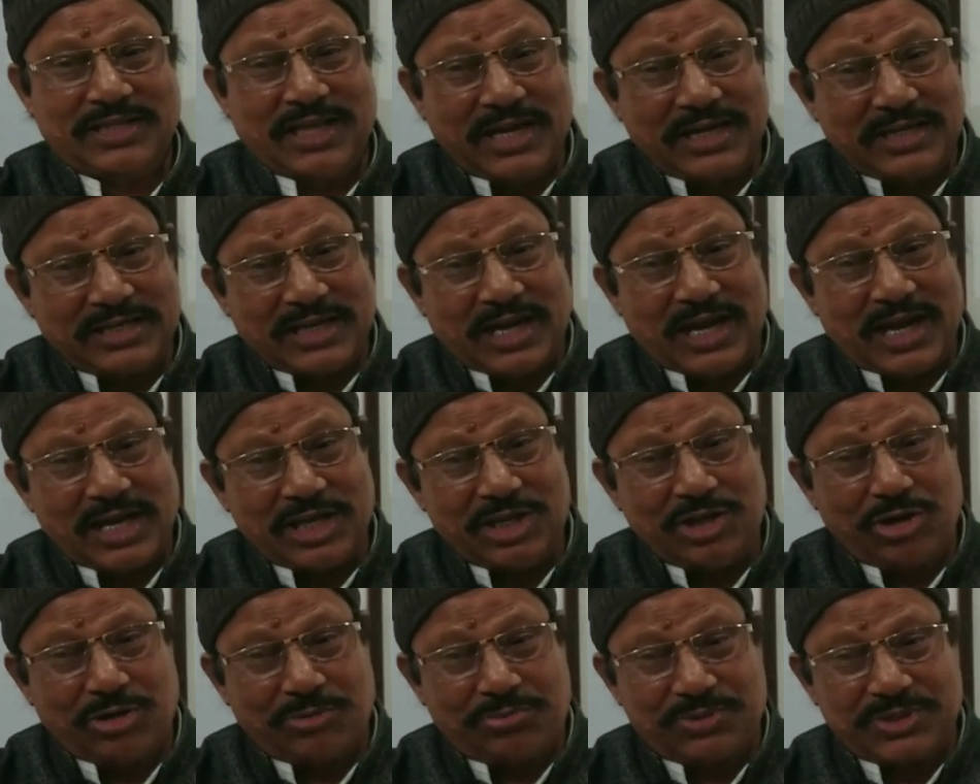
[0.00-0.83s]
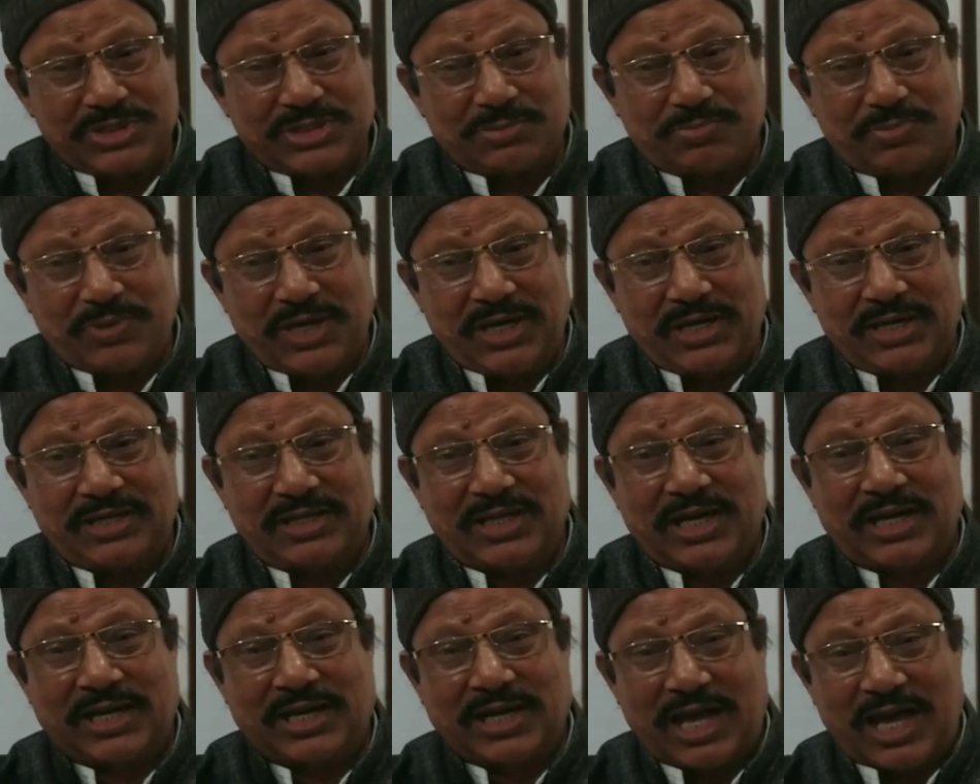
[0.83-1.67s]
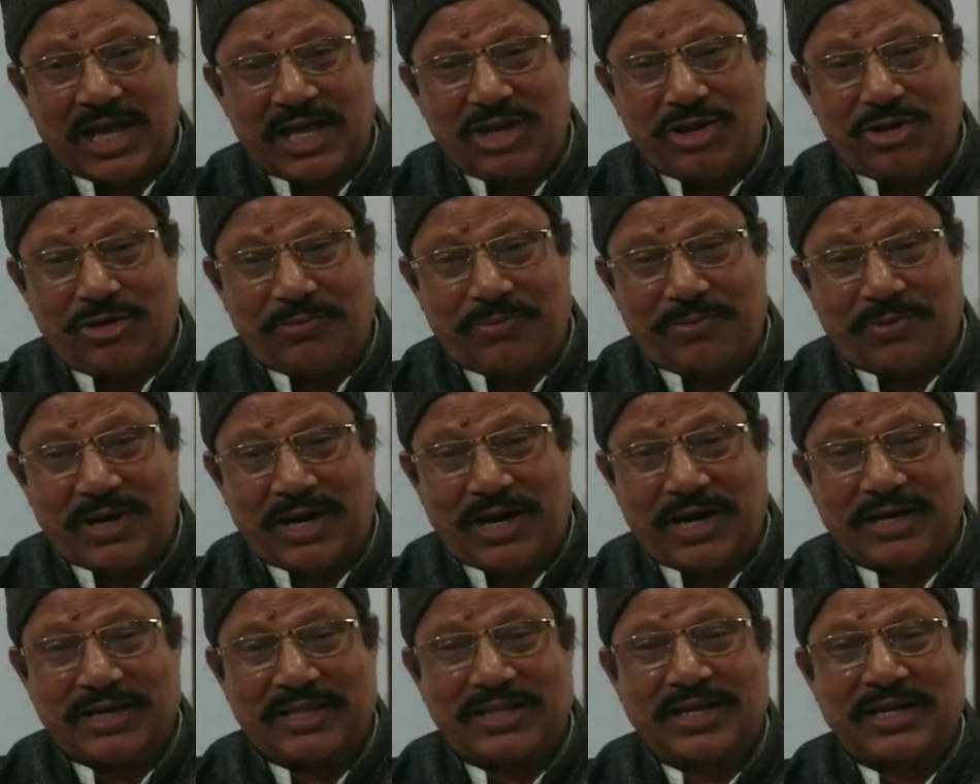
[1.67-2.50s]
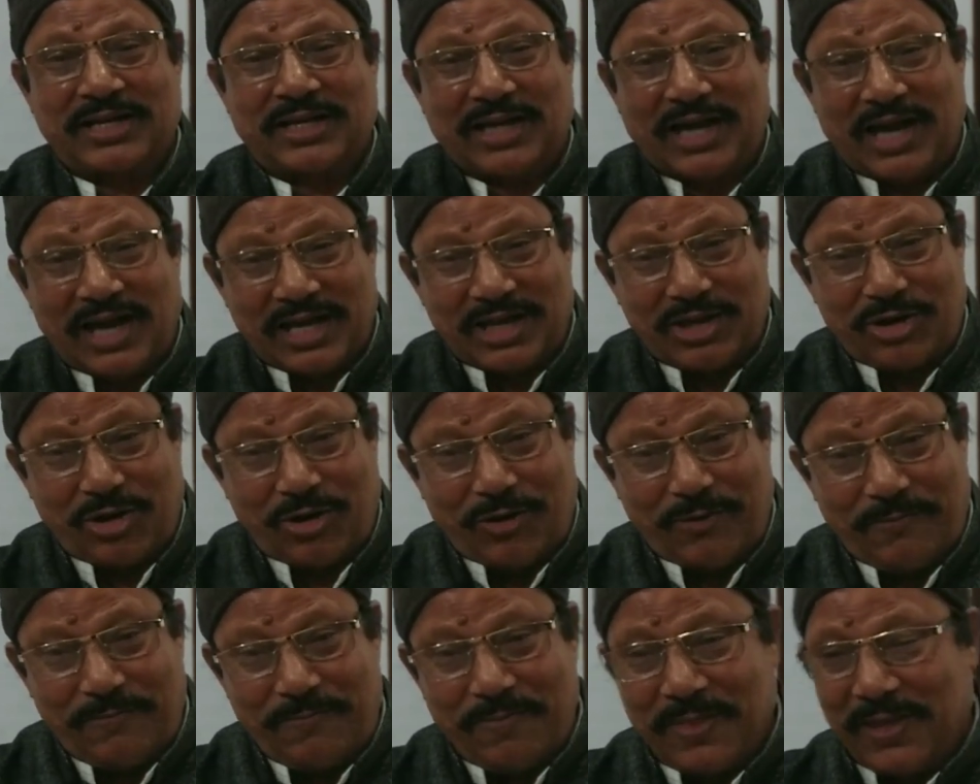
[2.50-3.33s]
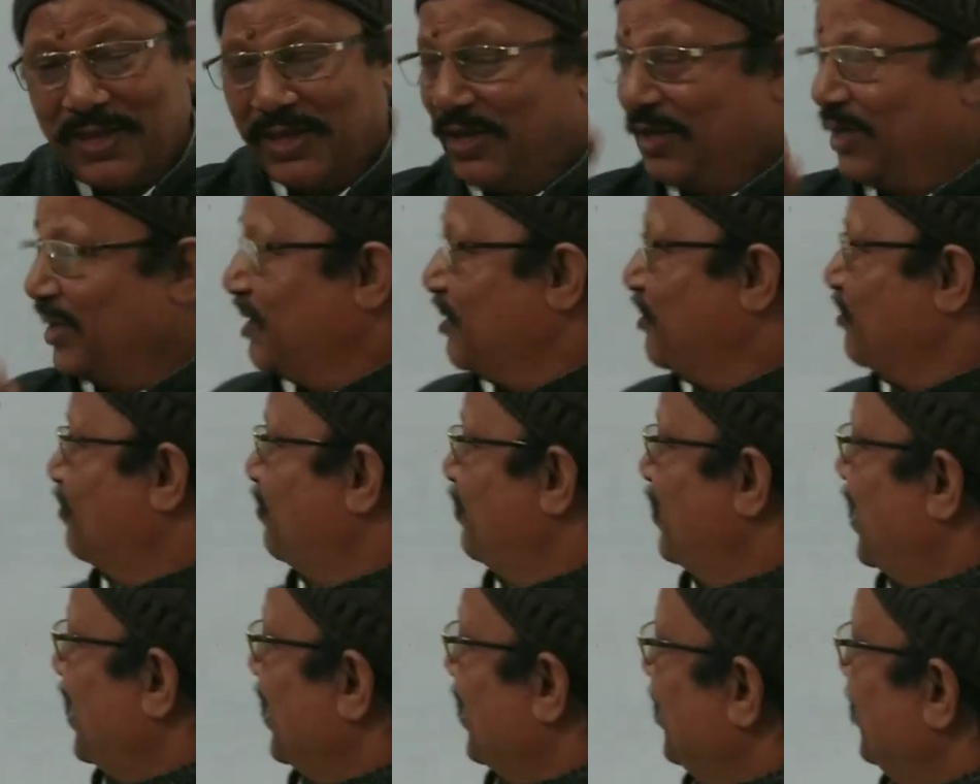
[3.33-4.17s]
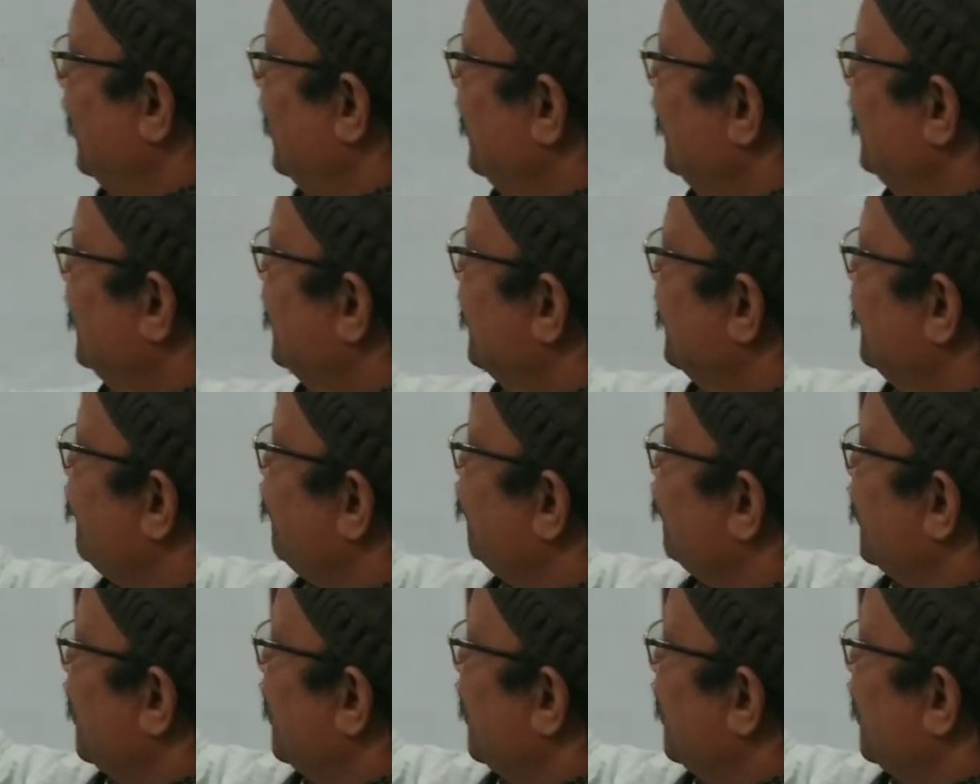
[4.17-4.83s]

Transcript: That eye of spirit, that eye of heart, that eye of mind,